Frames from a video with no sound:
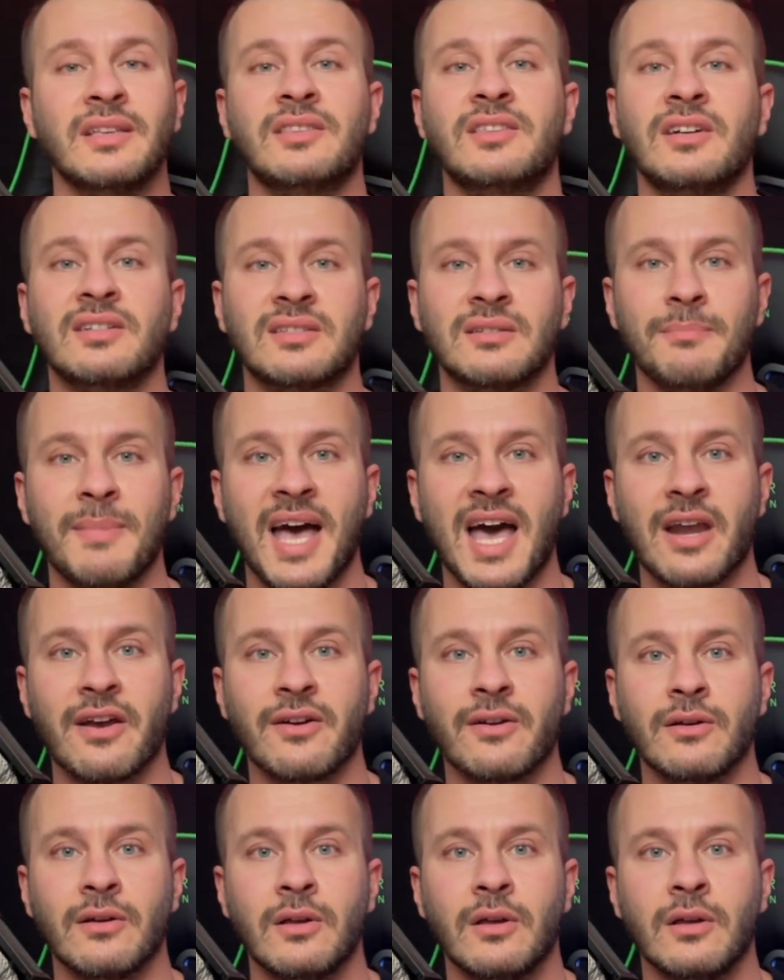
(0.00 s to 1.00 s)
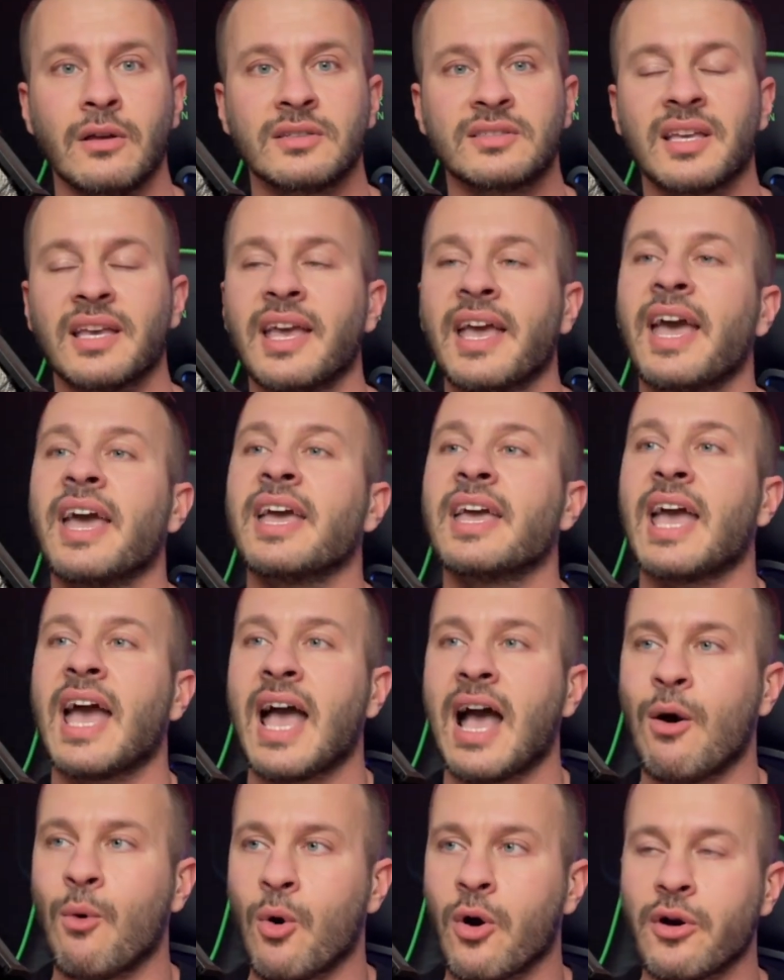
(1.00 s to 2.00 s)
Doesn't matter. Say, hey,
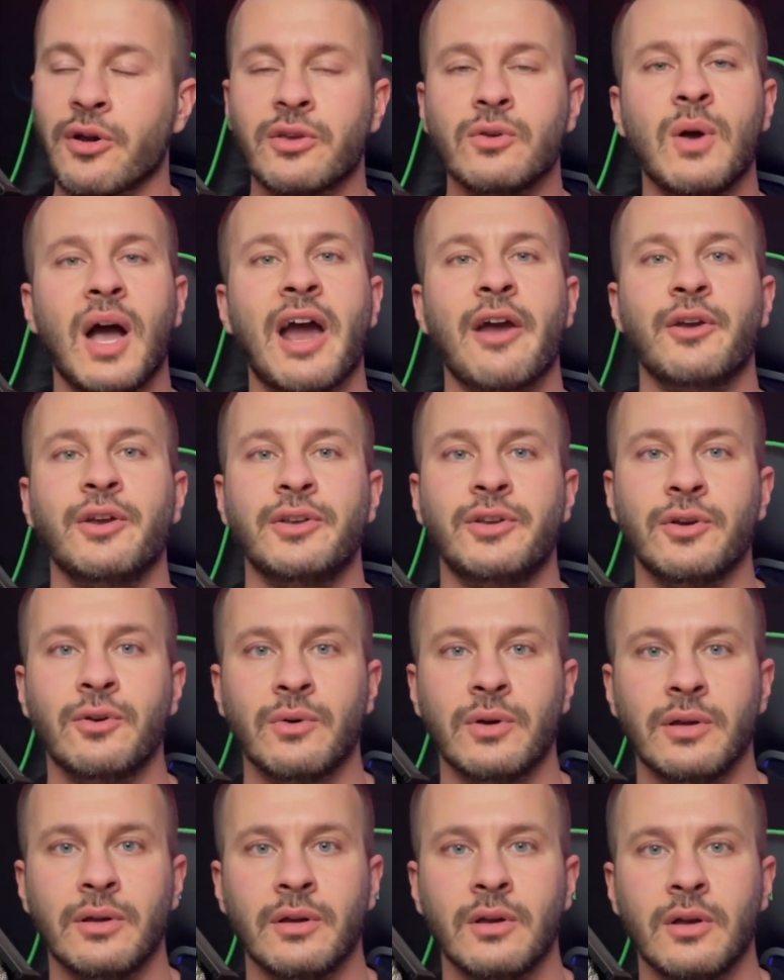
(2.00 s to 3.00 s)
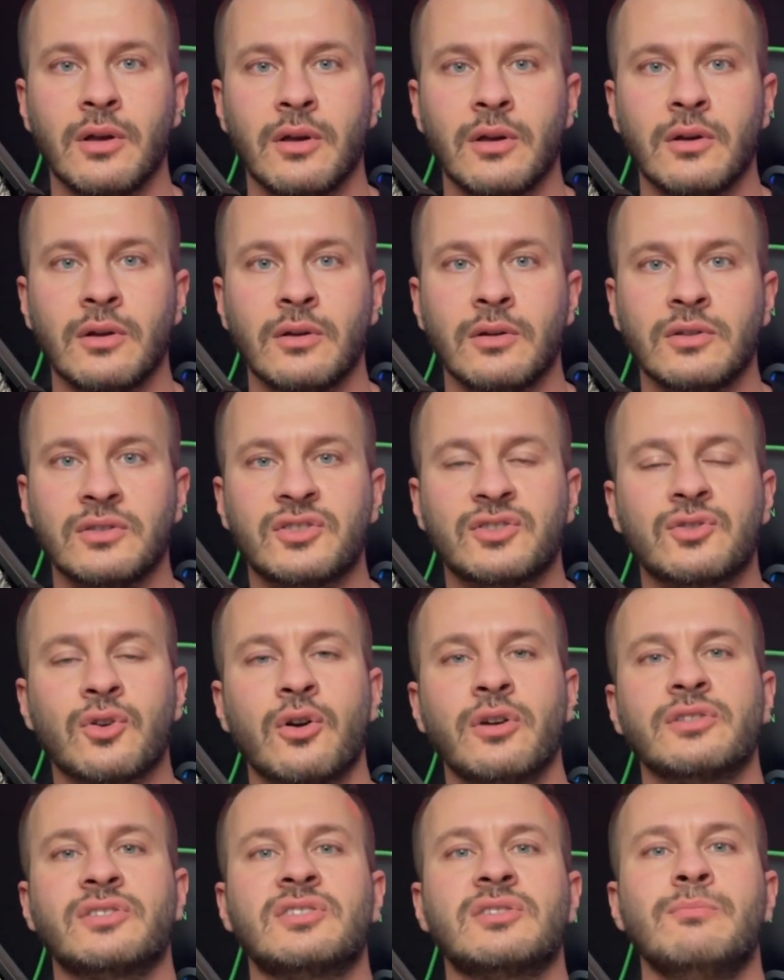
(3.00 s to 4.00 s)
how are you? How are you doing?
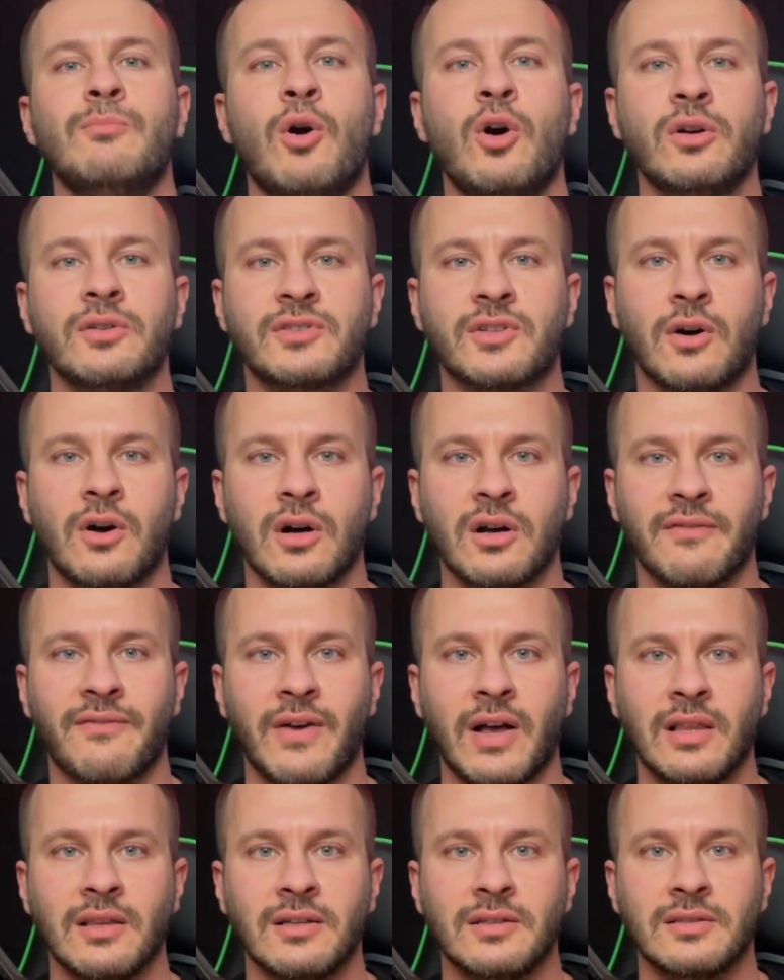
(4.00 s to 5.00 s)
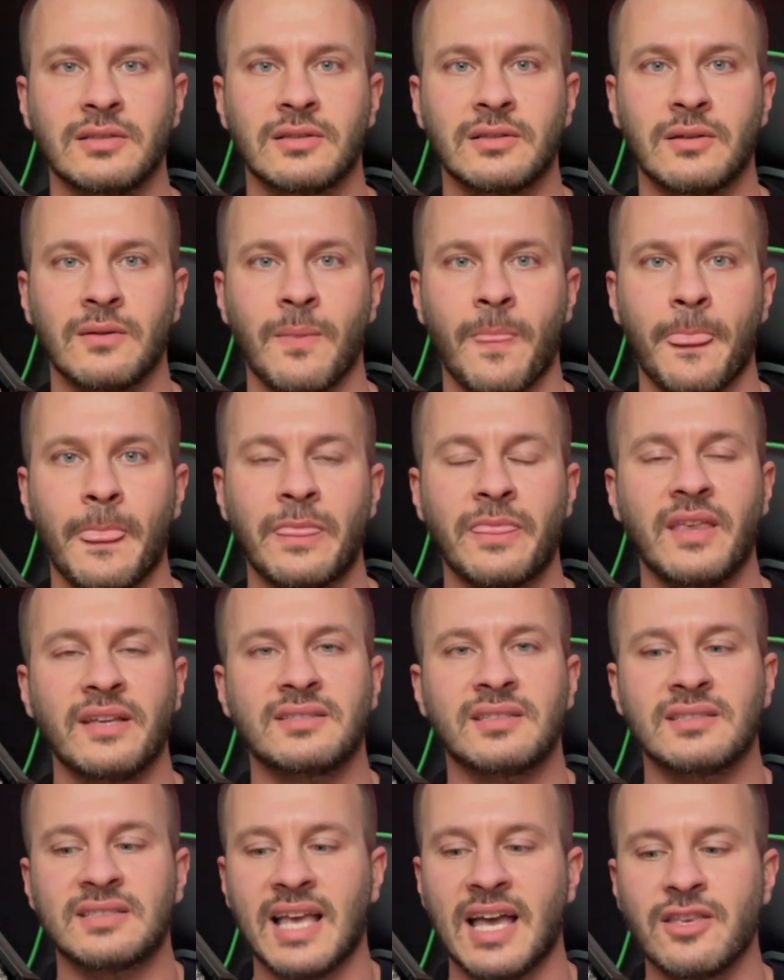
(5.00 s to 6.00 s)
Start small talk, fellas. This
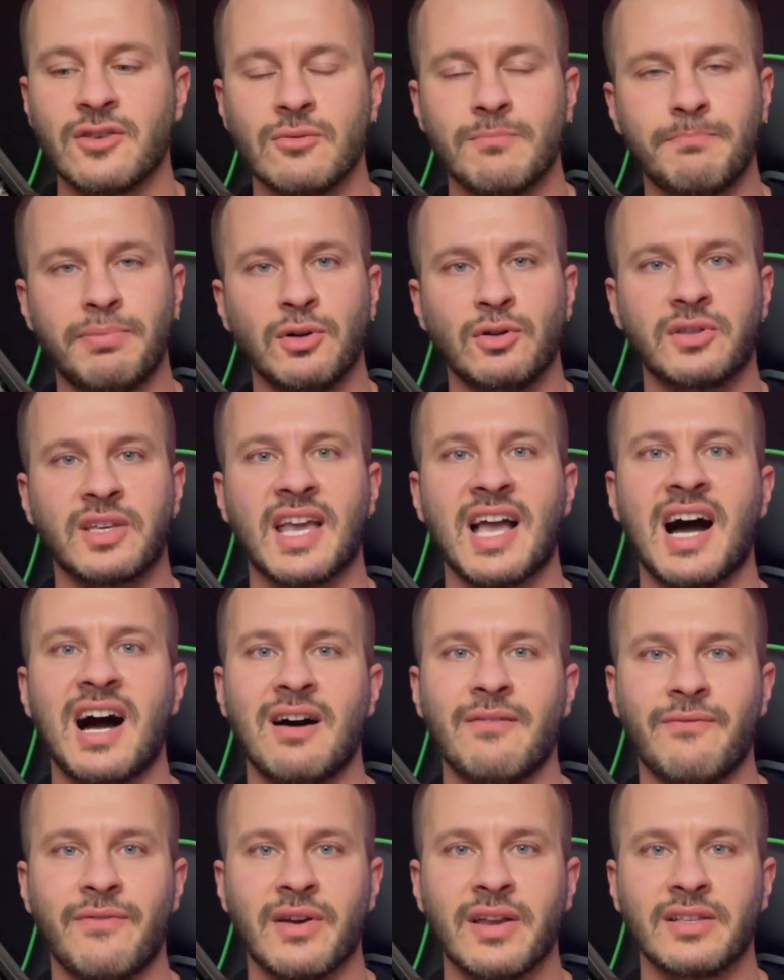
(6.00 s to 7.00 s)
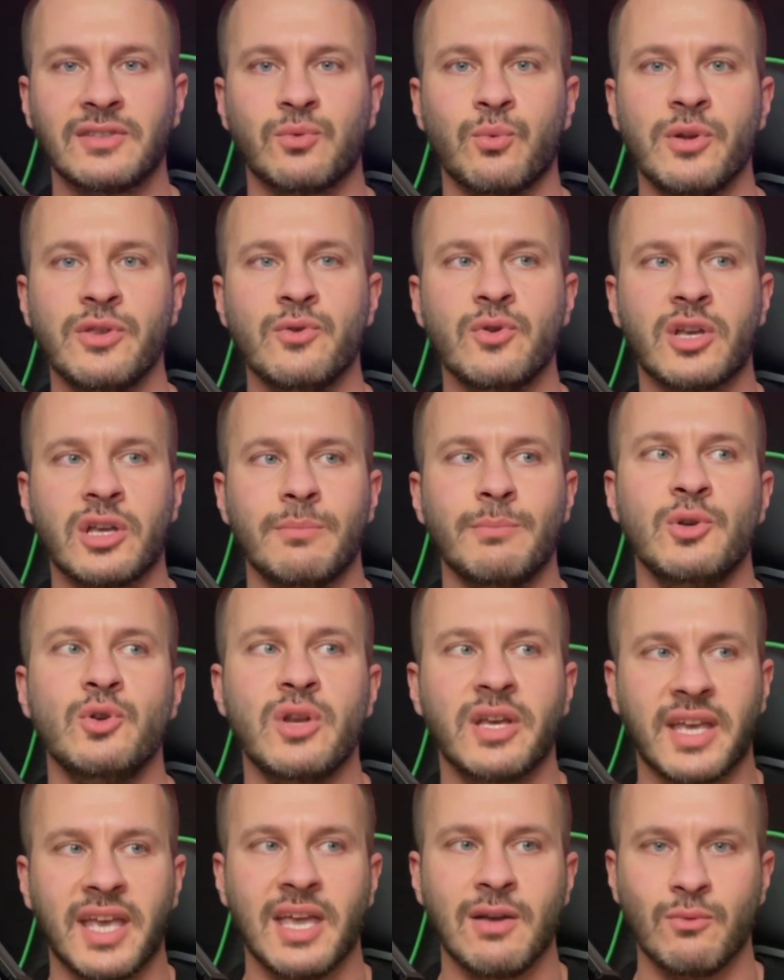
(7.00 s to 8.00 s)
is how you build confidence when you
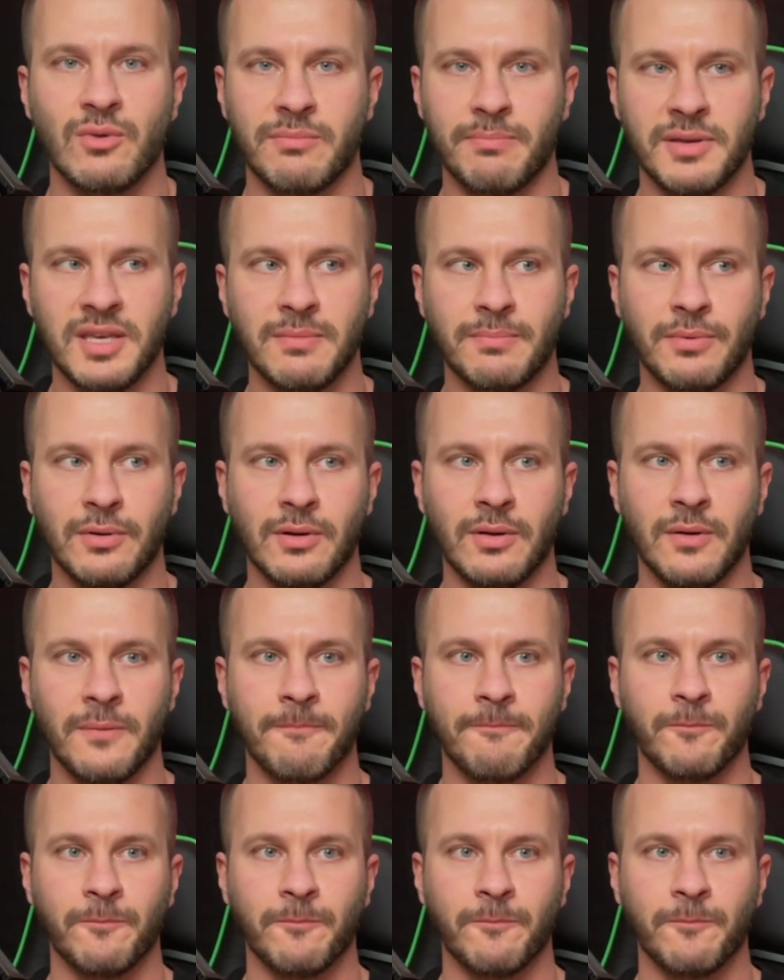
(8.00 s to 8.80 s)
communicate with people.